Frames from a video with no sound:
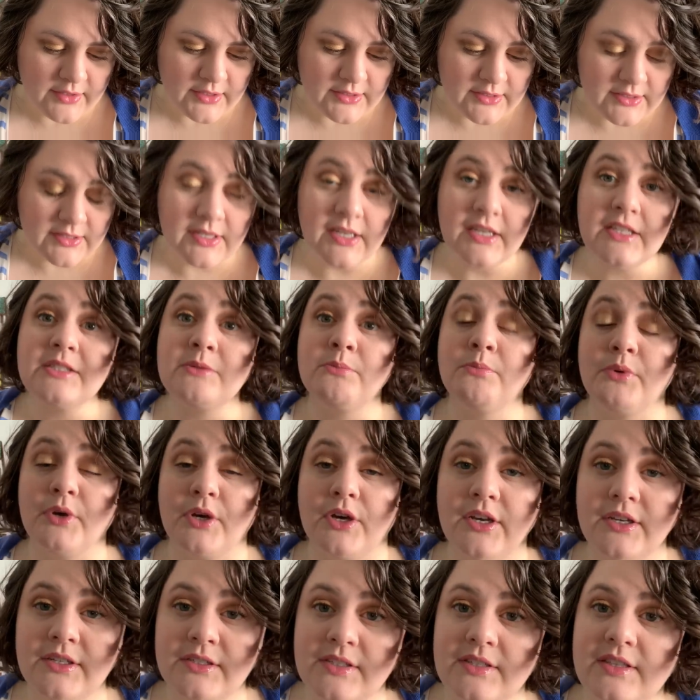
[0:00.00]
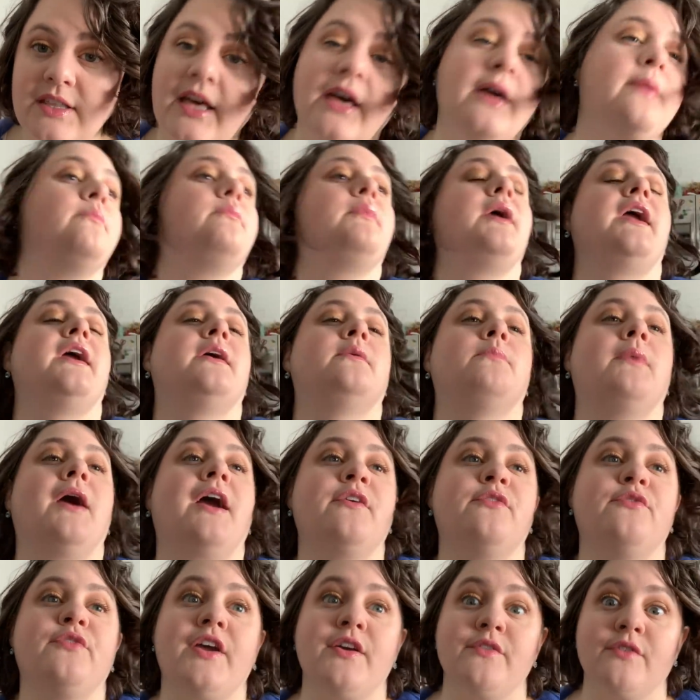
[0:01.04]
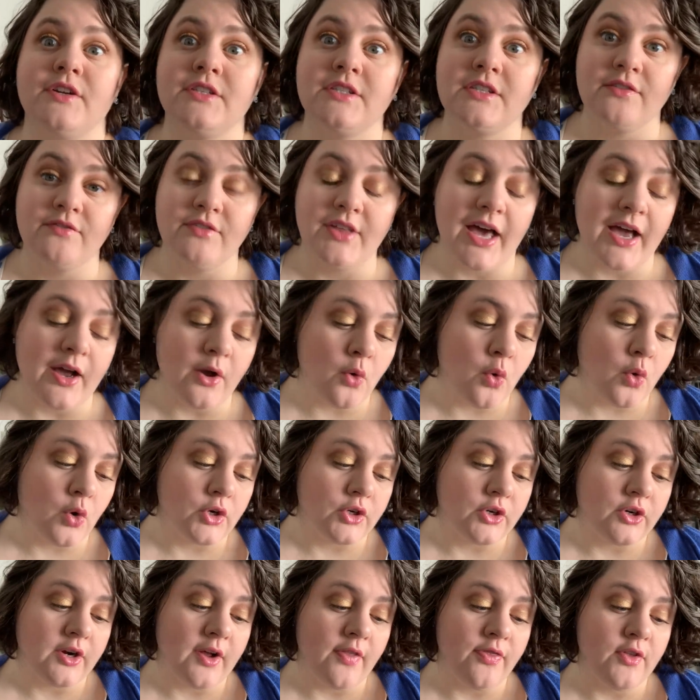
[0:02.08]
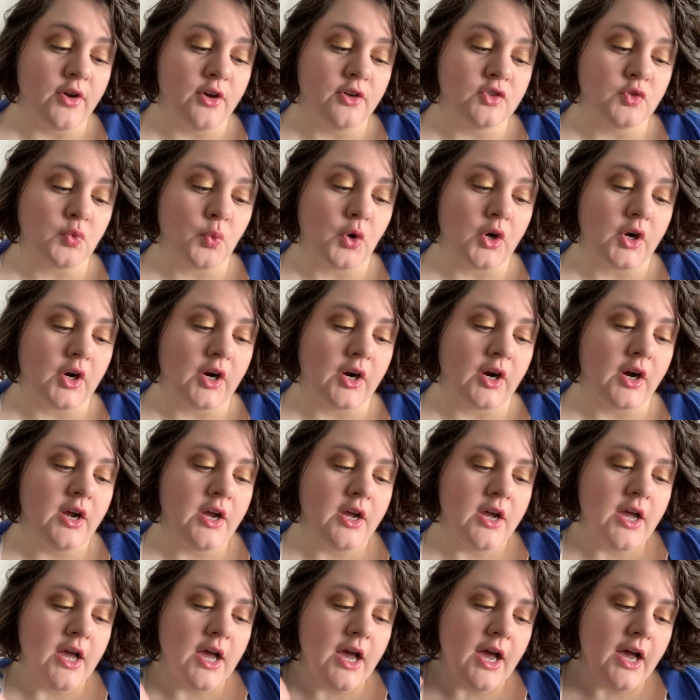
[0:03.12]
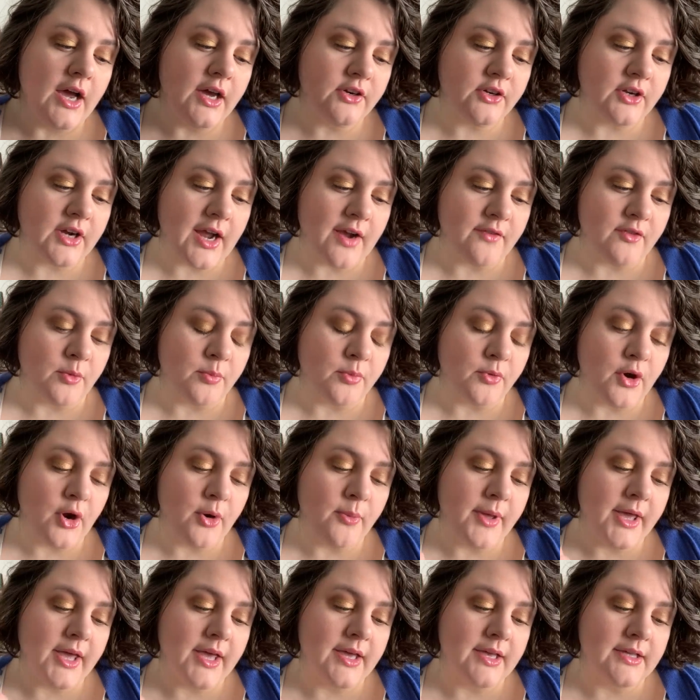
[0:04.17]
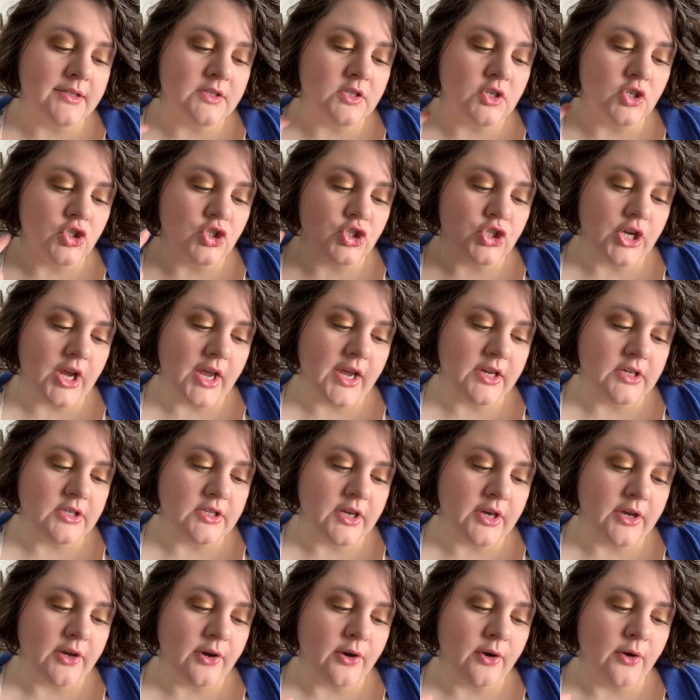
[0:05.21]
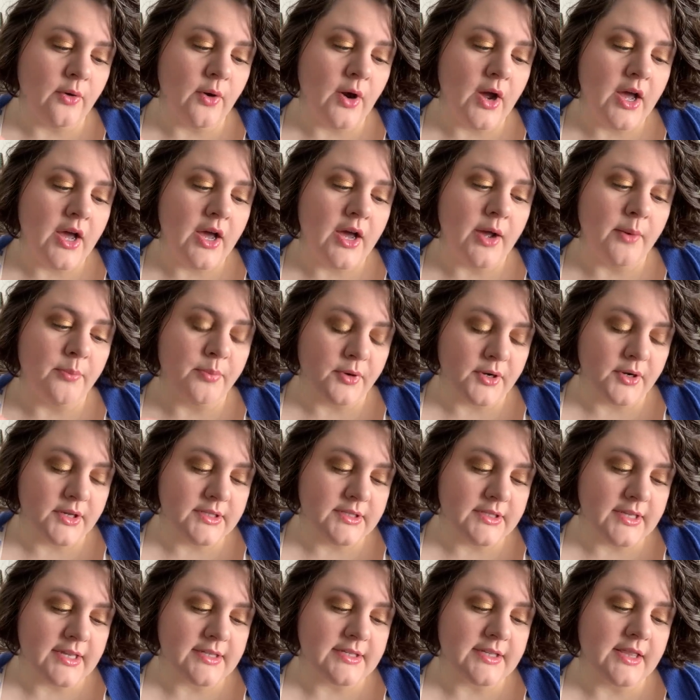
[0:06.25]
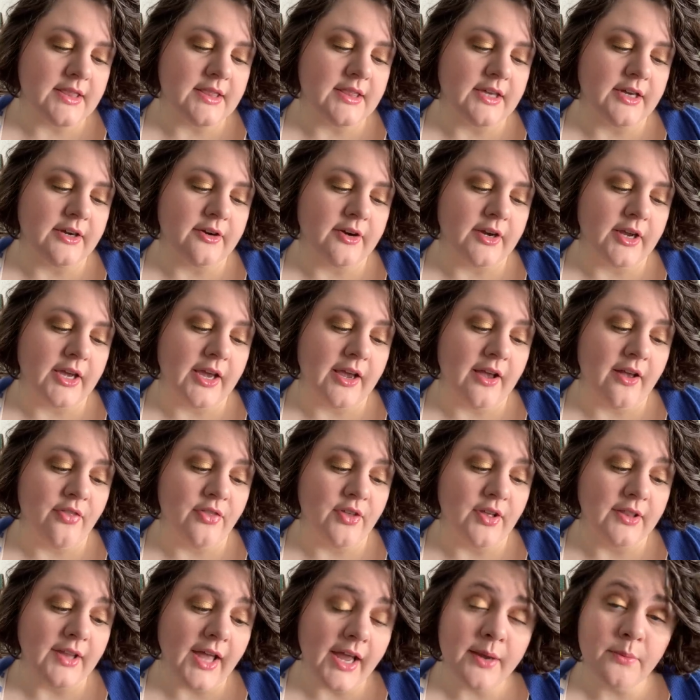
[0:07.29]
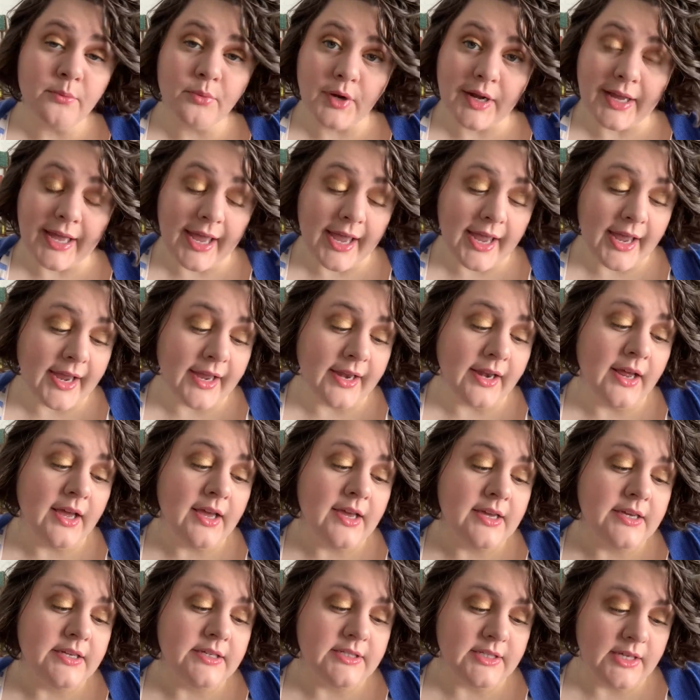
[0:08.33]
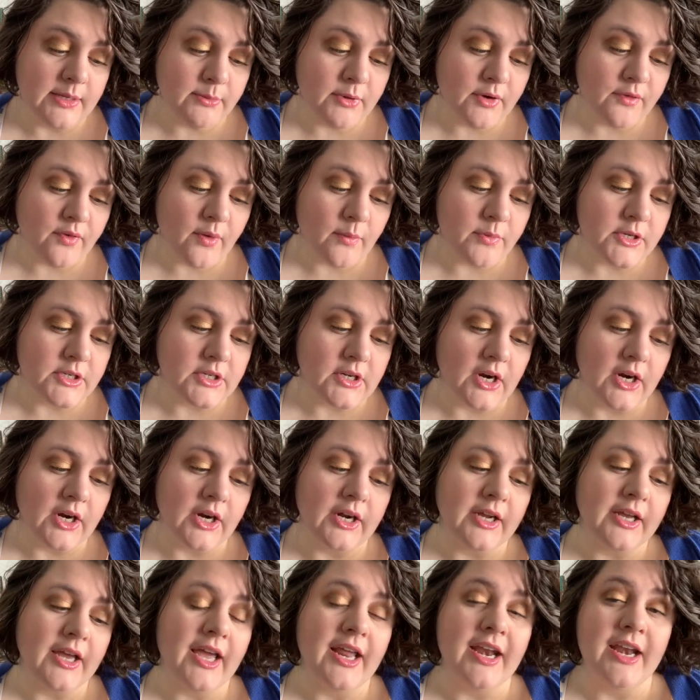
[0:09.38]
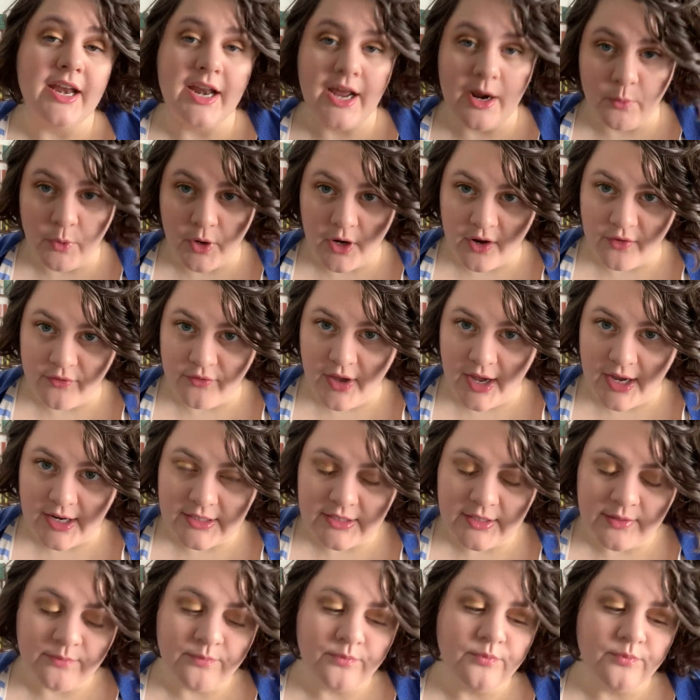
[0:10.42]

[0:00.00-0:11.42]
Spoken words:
6 books that made my favorites of that quarter. And those were Undercover Bromance, Jane Doe, A Princess in Theory, The Light Brigade, Demon from the Dark, and Network Effect.